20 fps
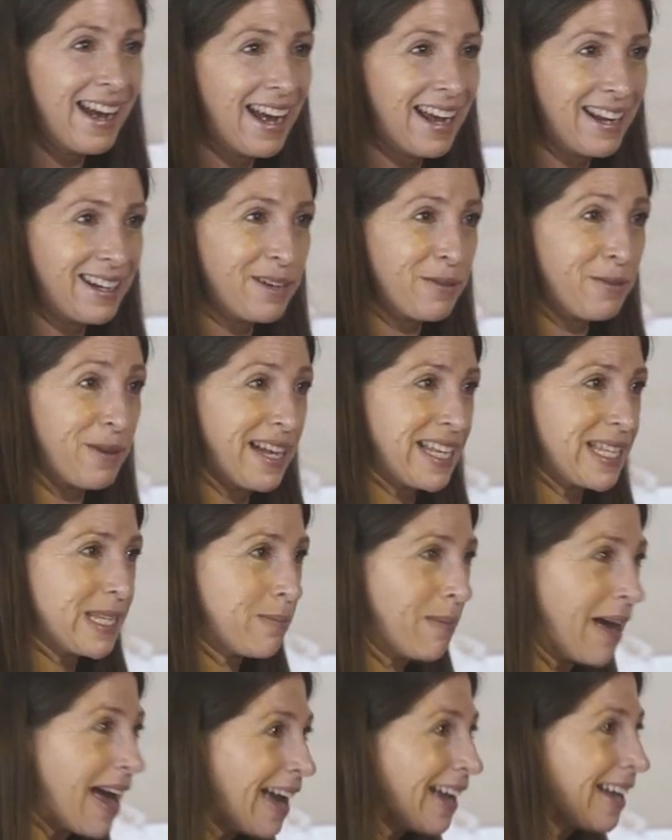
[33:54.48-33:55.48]
and the
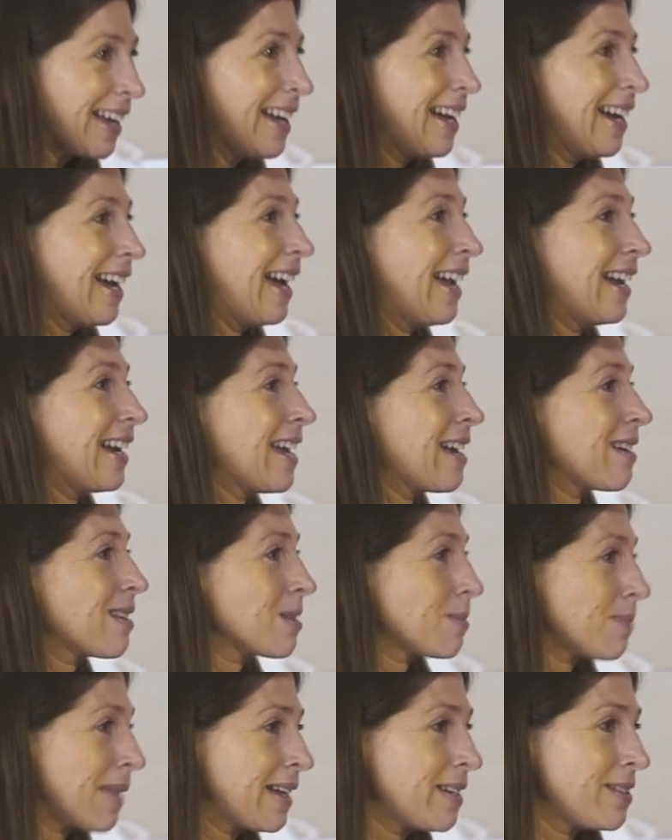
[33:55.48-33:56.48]
West Bank. And he
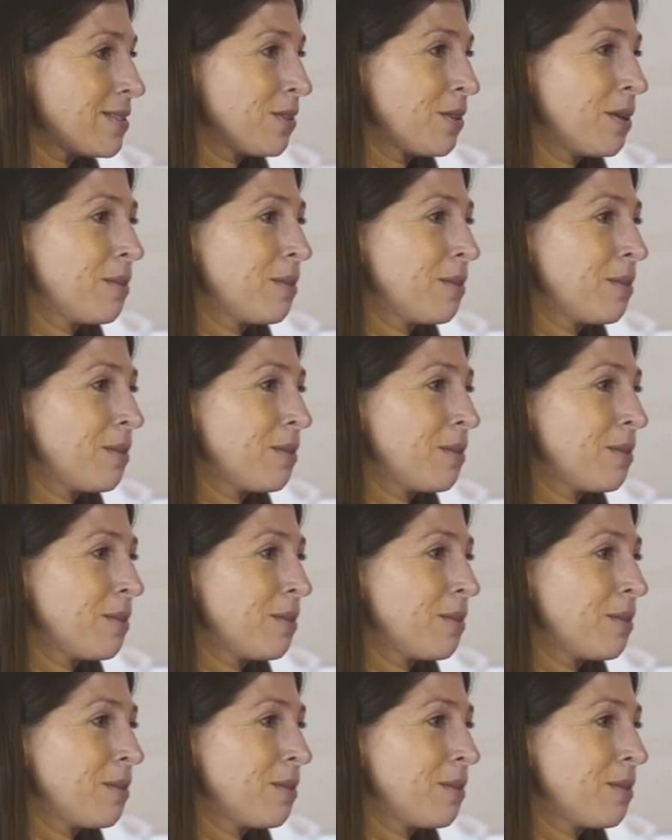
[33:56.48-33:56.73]
explained to